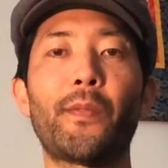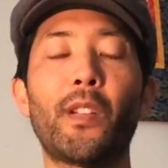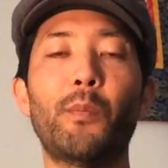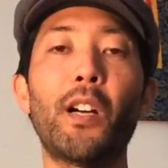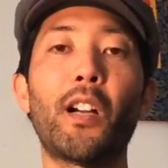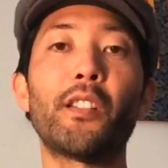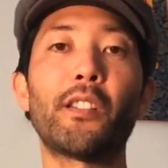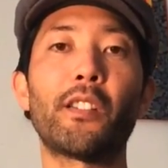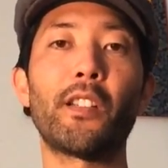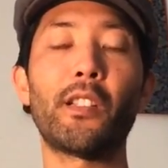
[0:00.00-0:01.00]
among other
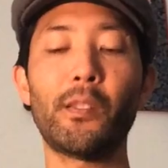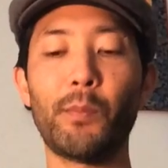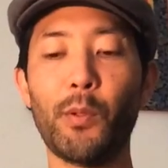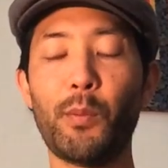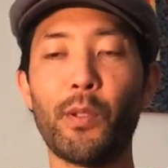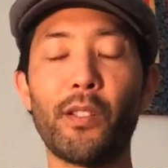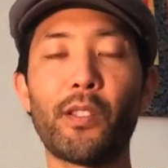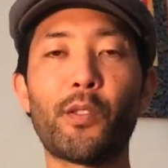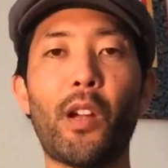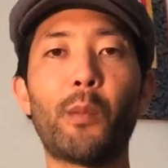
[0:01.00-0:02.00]
things, but we put all the
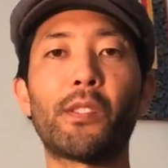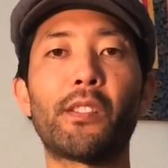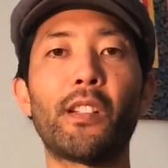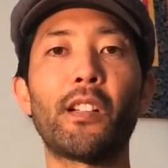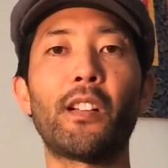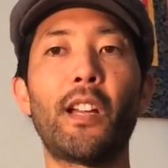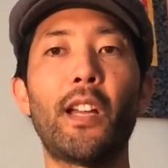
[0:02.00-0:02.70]
traumas there,